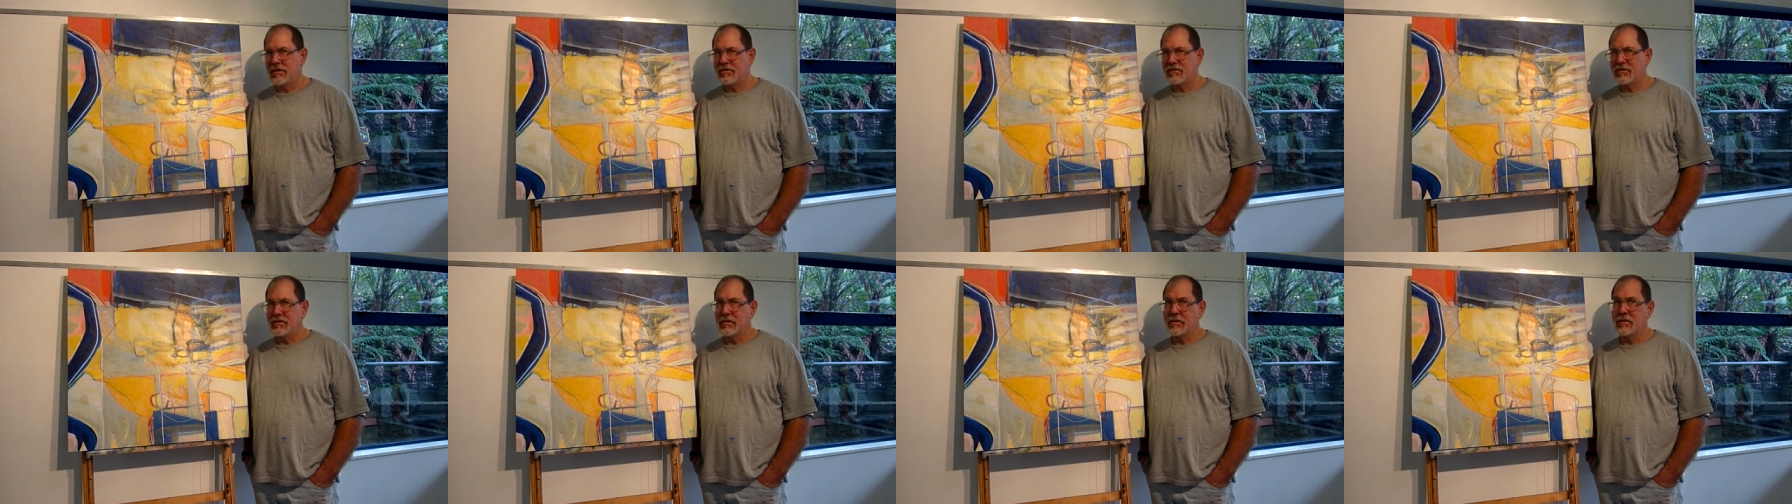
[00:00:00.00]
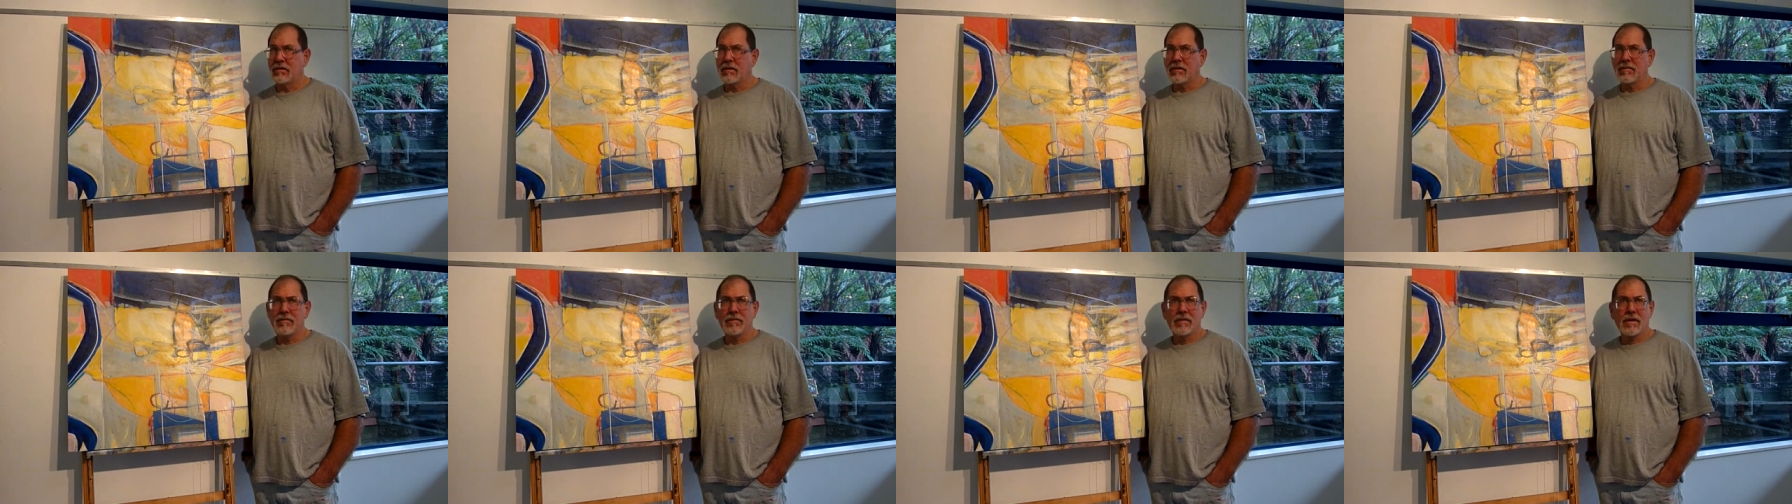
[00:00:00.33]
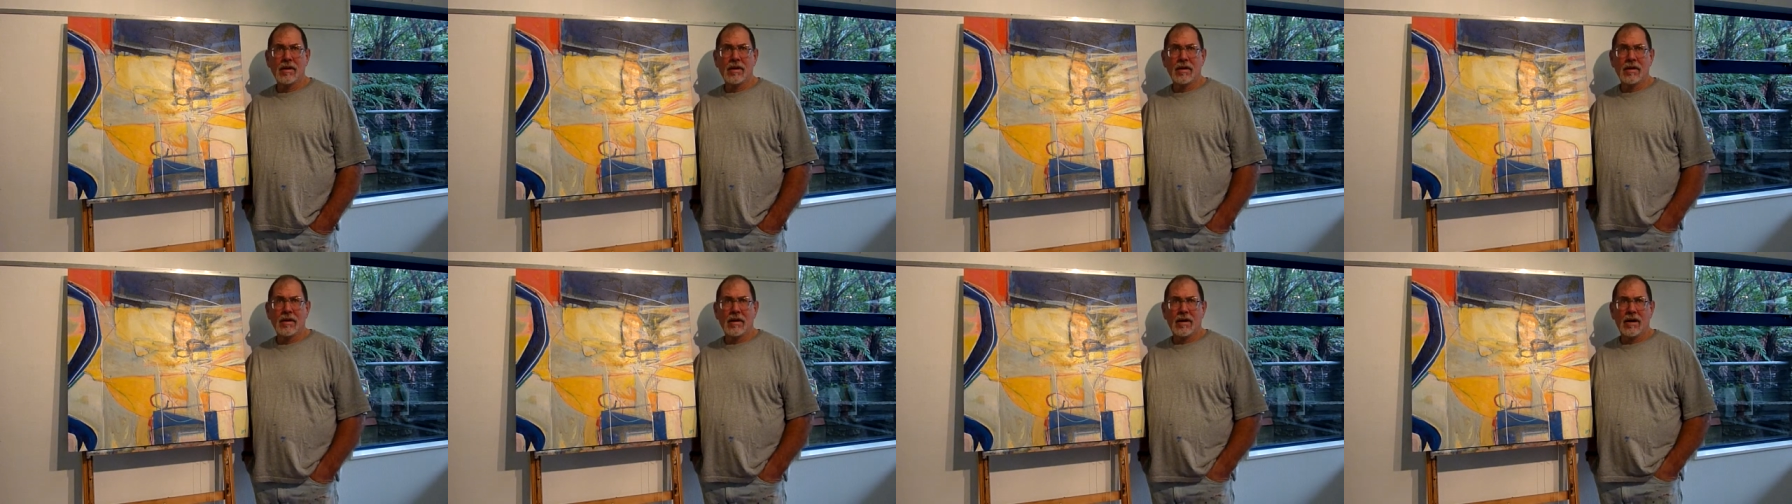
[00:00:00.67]
Sure.
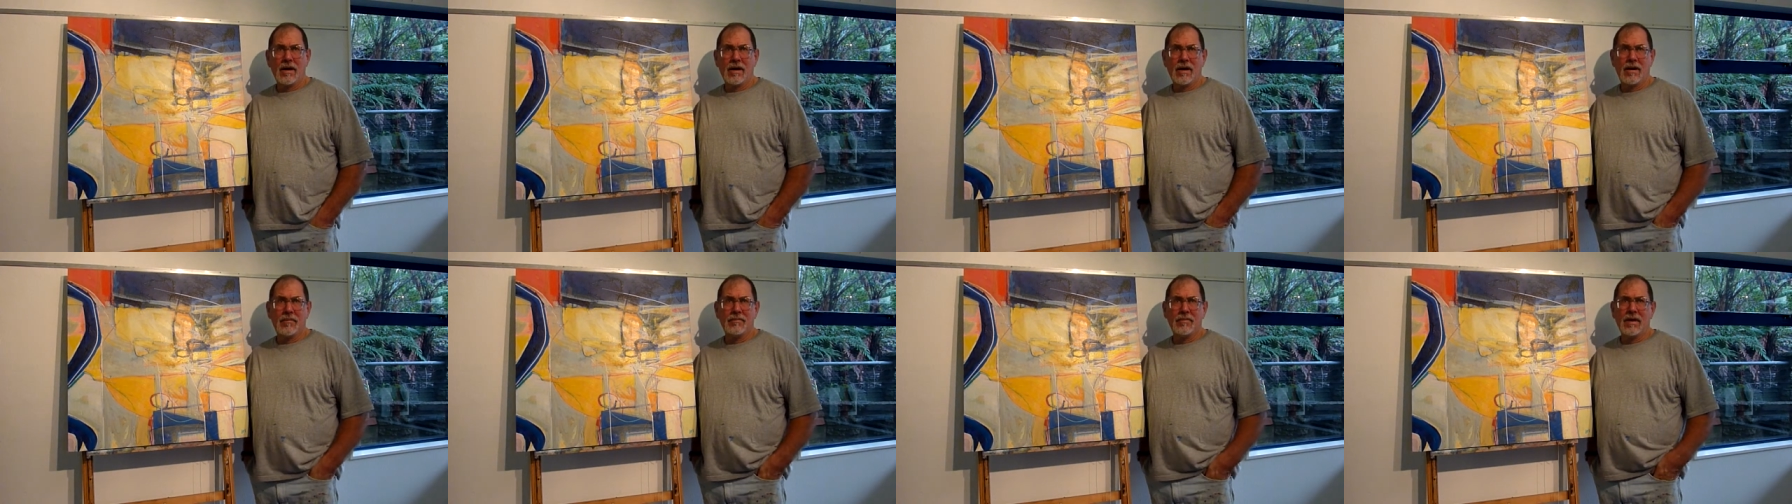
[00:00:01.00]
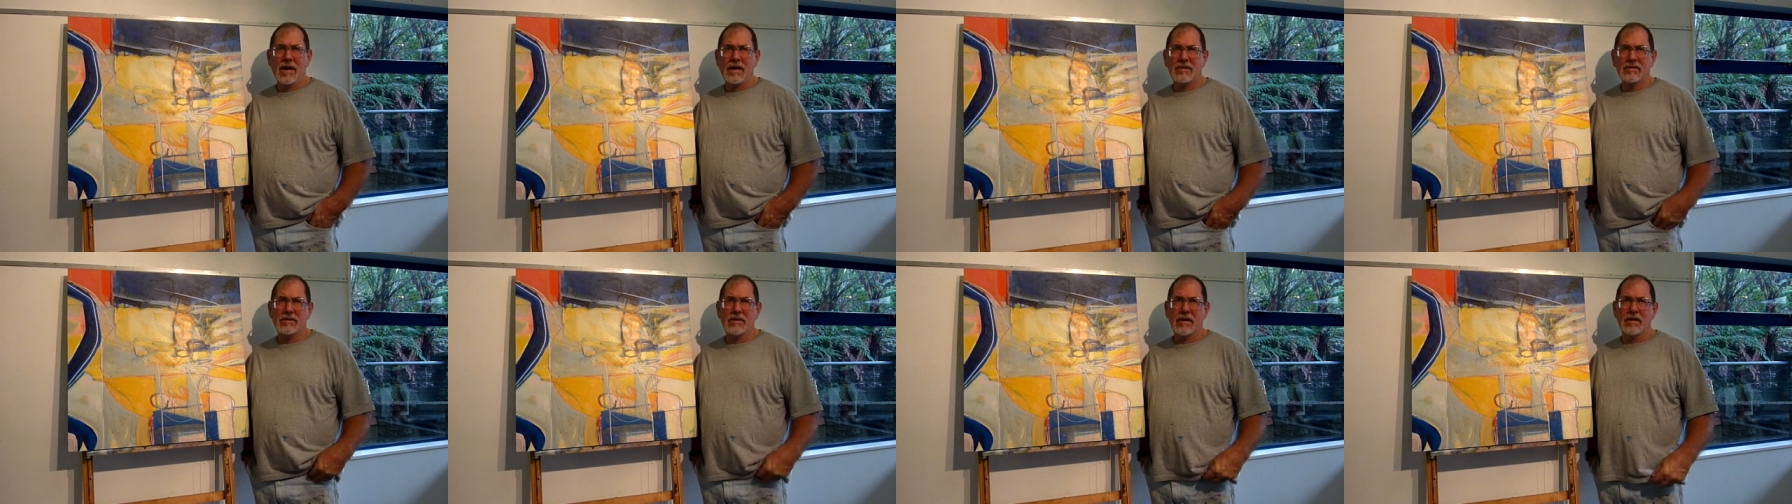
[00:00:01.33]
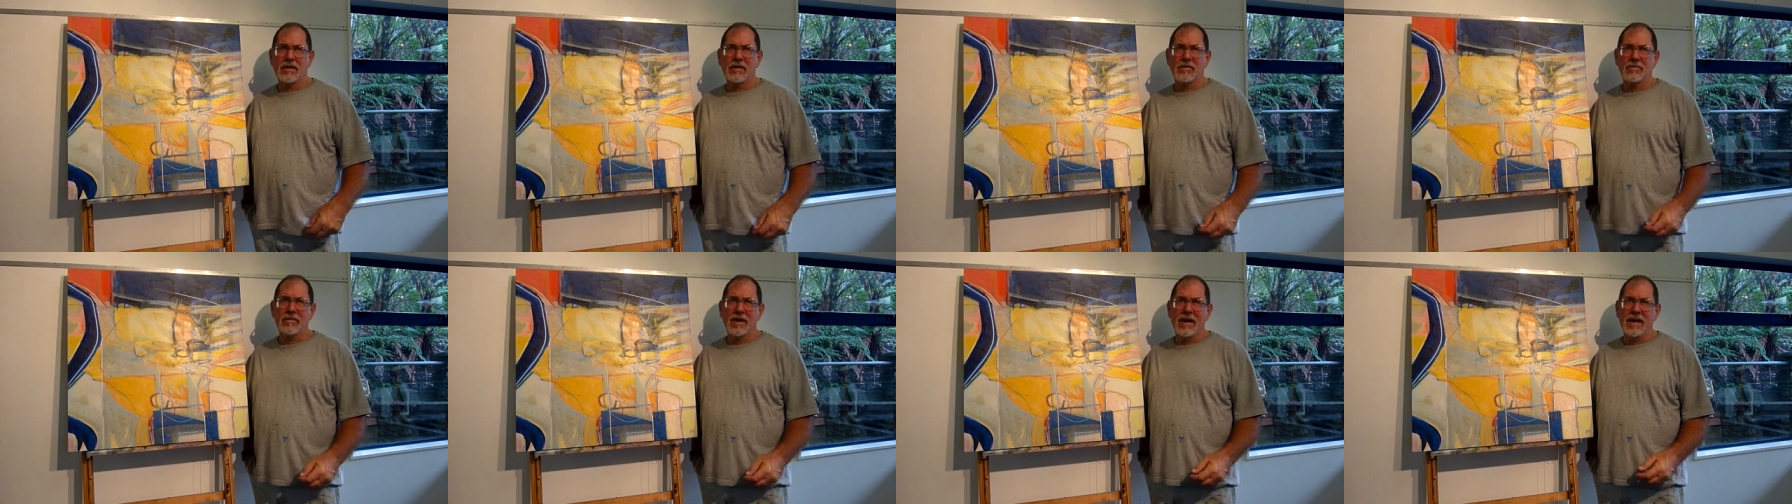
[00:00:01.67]
I studied